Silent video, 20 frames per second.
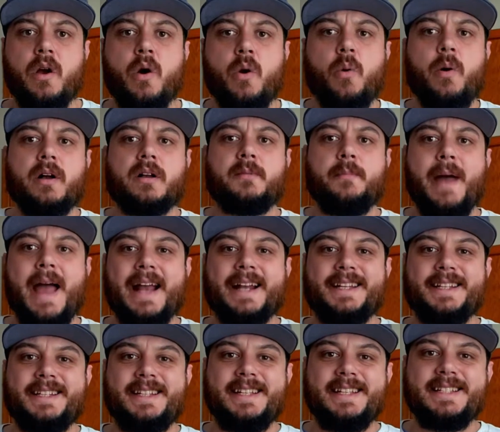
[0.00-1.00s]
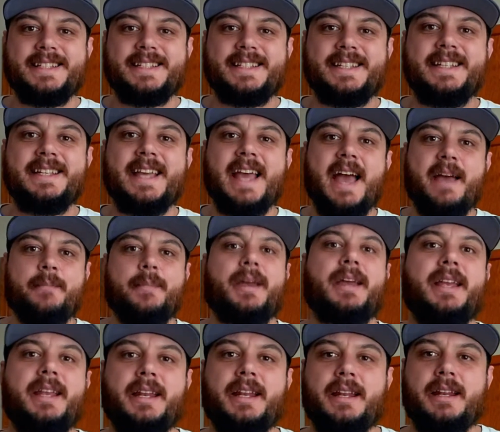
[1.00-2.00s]
Welcome back to
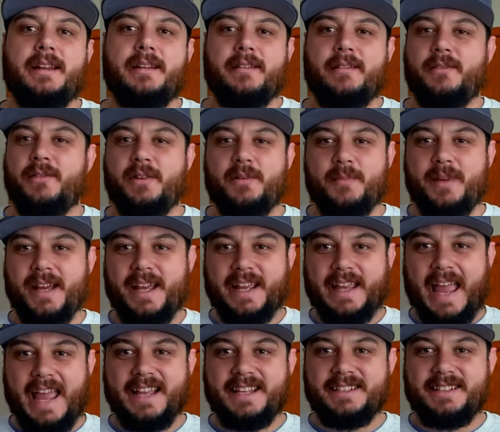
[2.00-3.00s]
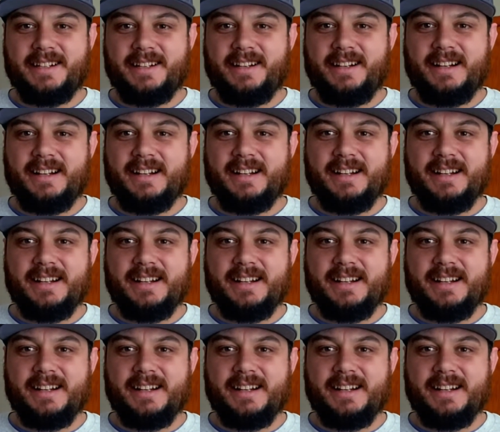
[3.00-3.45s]
TCMN. What am I, a gangster?